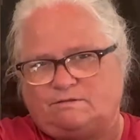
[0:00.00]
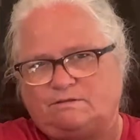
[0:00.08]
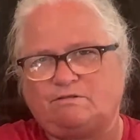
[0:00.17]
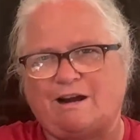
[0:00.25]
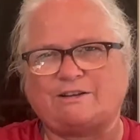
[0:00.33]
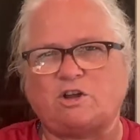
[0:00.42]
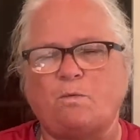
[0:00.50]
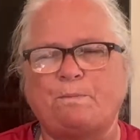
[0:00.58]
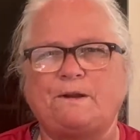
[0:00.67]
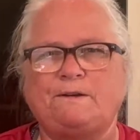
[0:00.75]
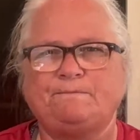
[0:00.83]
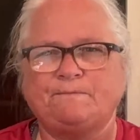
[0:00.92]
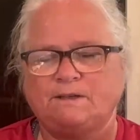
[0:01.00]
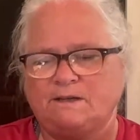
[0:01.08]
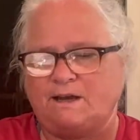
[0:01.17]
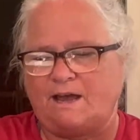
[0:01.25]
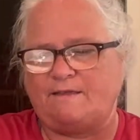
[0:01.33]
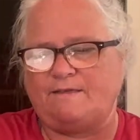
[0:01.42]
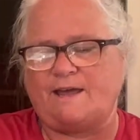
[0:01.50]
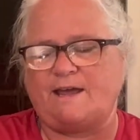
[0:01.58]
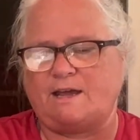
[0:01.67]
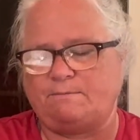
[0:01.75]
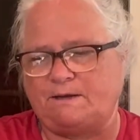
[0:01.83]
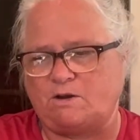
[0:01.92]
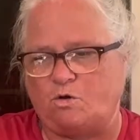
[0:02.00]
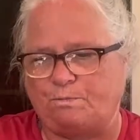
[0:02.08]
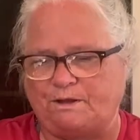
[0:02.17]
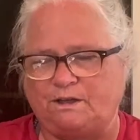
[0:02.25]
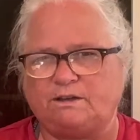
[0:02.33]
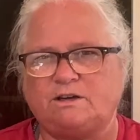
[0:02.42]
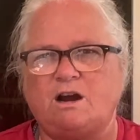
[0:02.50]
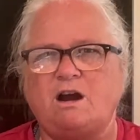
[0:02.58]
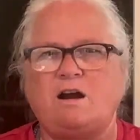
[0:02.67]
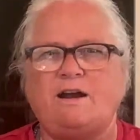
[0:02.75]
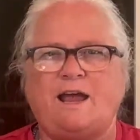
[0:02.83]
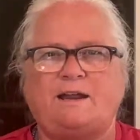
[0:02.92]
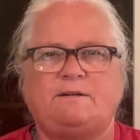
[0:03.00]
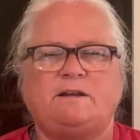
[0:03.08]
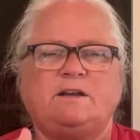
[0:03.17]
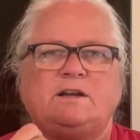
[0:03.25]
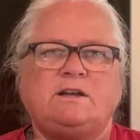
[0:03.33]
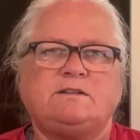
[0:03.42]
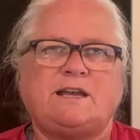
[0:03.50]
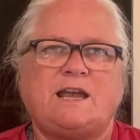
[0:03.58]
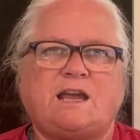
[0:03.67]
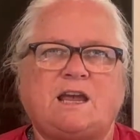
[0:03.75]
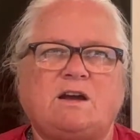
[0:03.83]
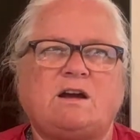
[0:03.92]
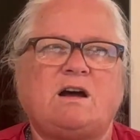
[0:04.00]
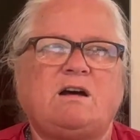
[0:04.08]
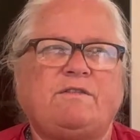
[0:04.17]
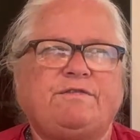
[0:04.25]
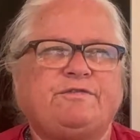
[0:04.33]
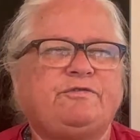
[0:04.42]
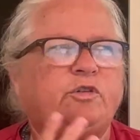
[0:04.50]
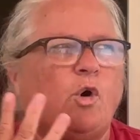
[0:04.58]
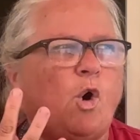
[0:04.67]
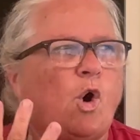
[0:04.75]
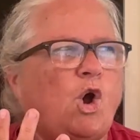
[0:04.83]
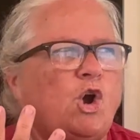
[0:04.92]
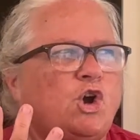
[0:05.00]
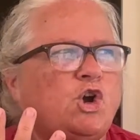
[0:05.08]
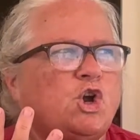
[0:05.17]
cracked open, and they had been opening the car and taking 4